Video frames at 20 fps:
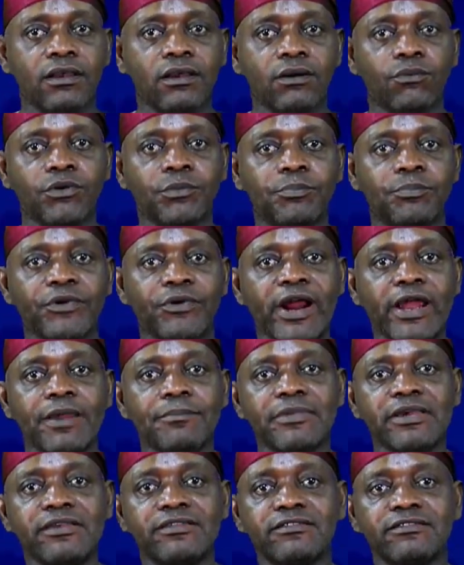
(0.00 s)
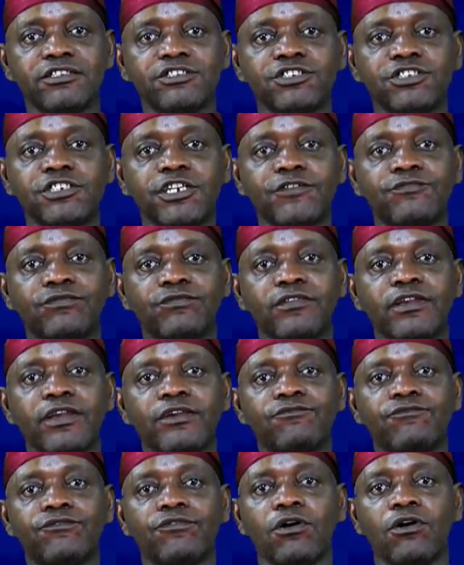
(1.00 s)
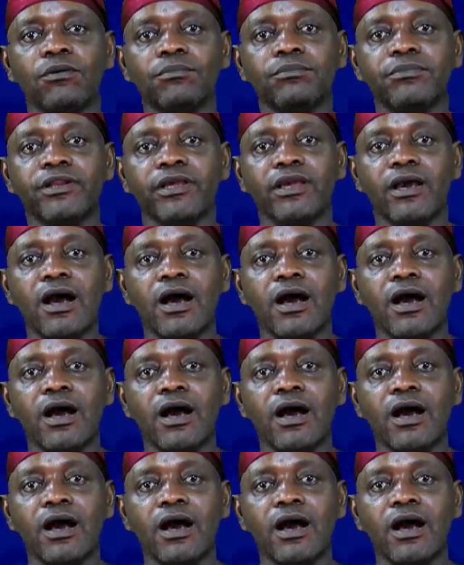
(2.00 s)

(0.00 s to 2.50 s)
with primacy shifting from the